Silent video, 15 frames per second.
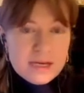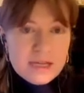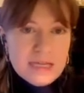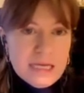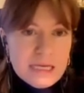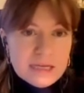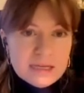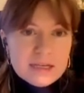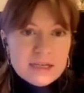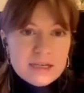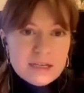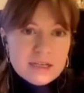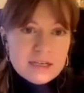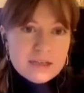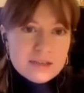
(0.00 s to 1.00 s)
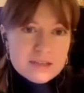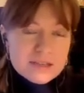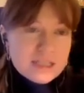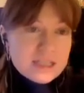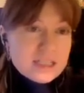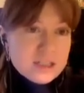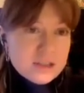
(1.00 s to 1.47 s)
Like the
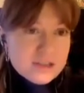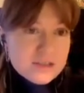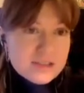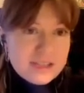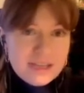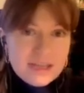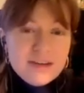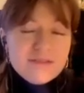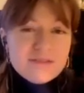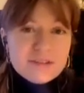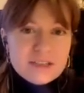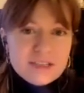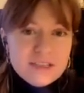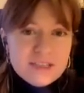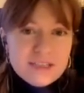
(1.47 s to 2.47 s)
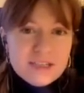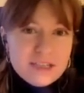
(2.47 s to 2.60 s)
study of saliva,